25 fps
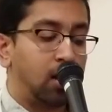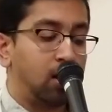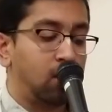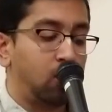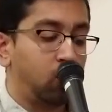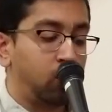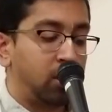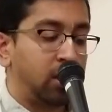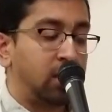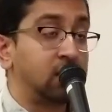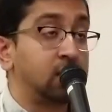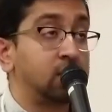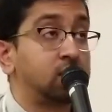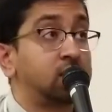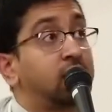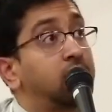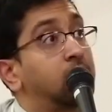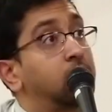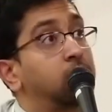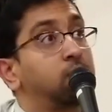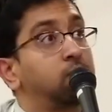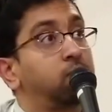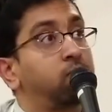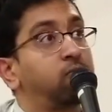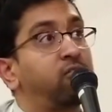We can sing
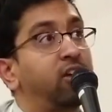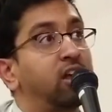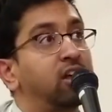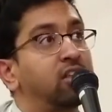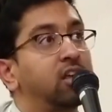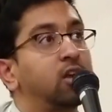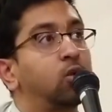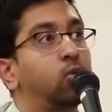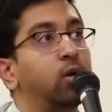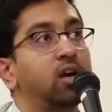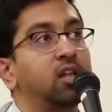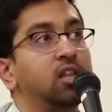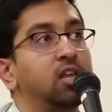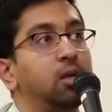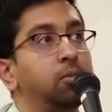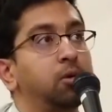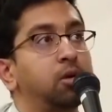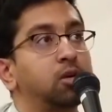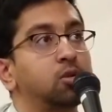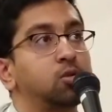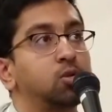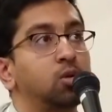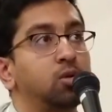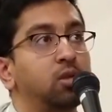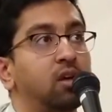it fairly quickly
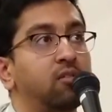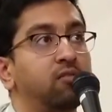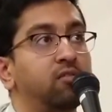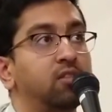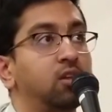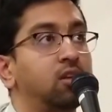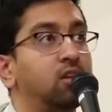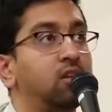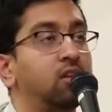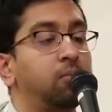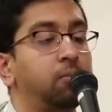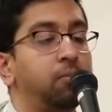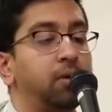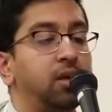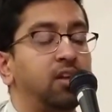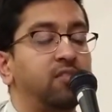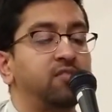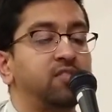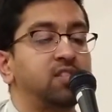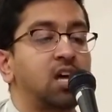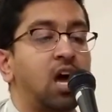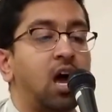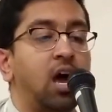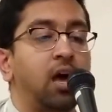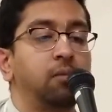because we only have a little bit of
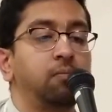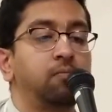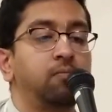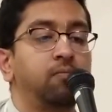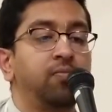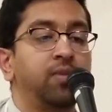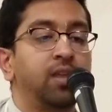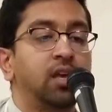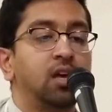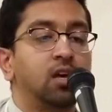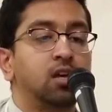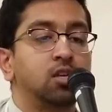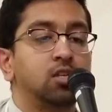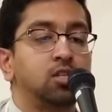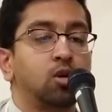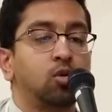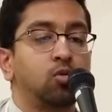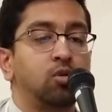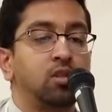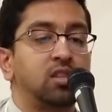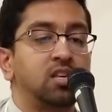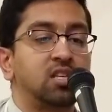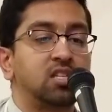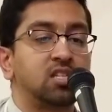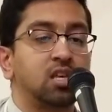time.
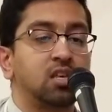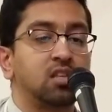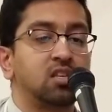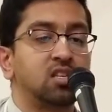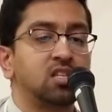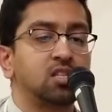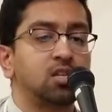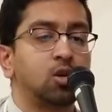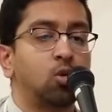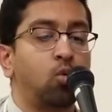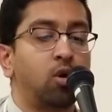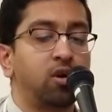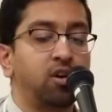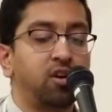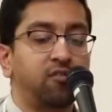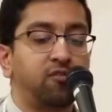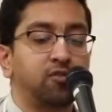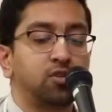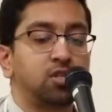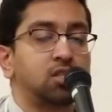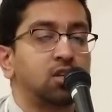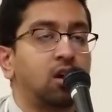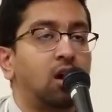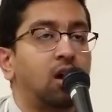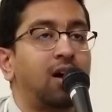So this is a wonderful
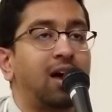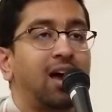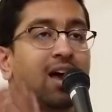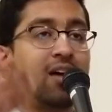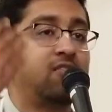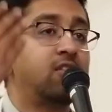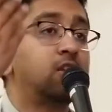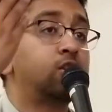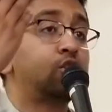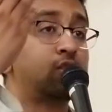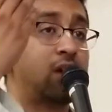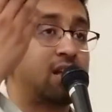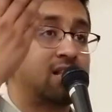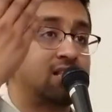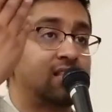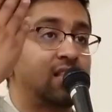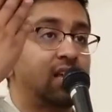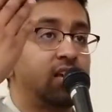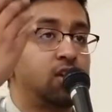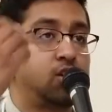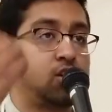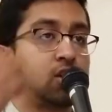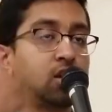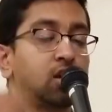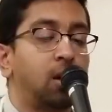song. I have the
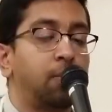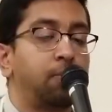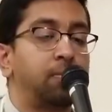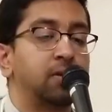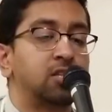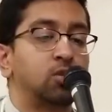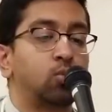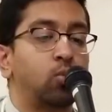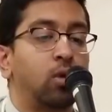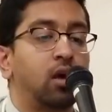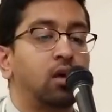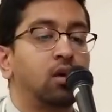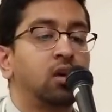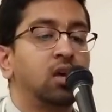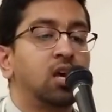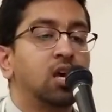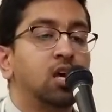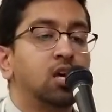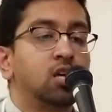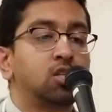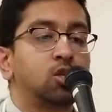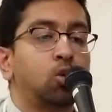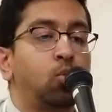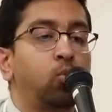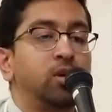translation up as well.
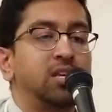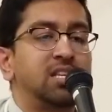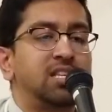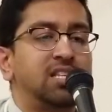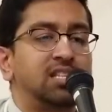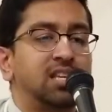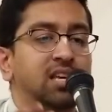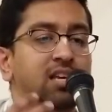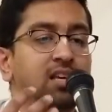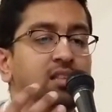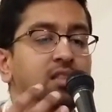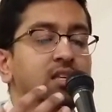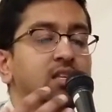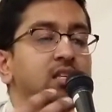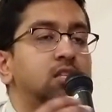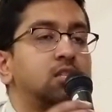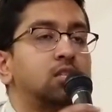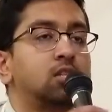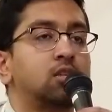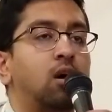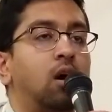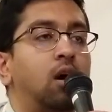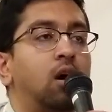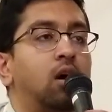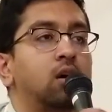So we sing these
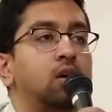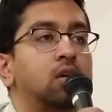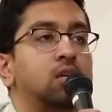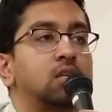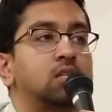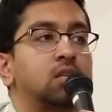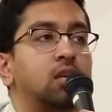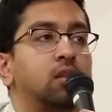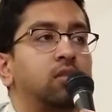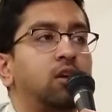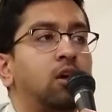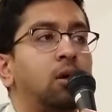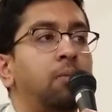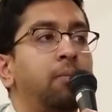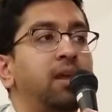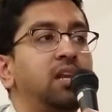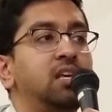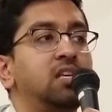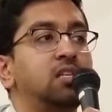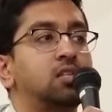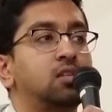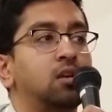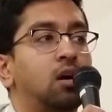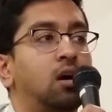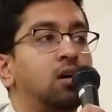songs. There are many
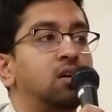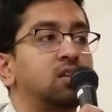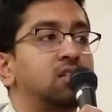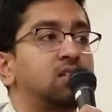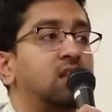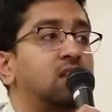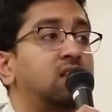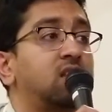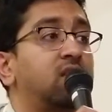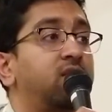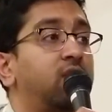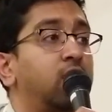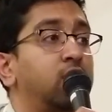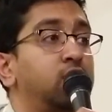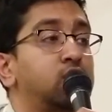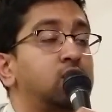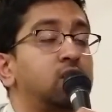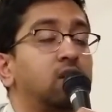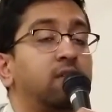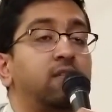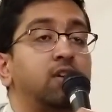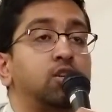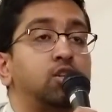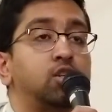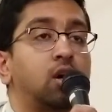songs that the
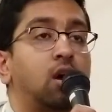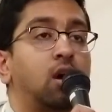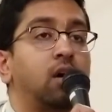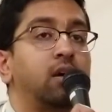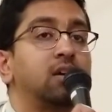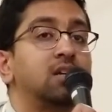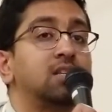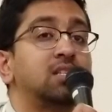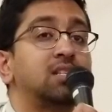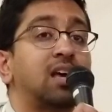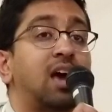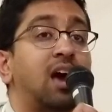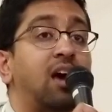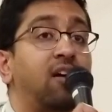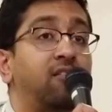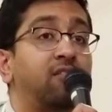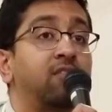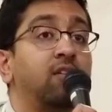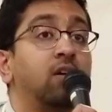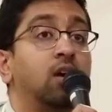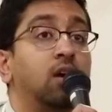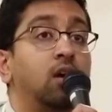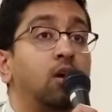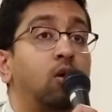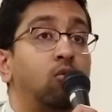Vaishnavacharyas have
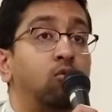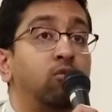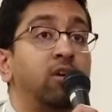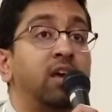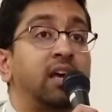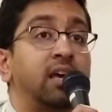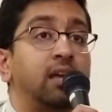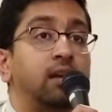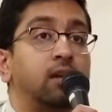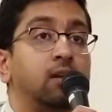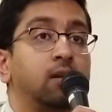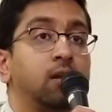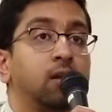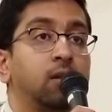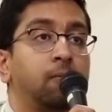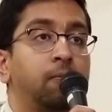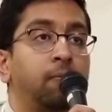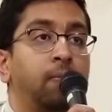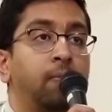written.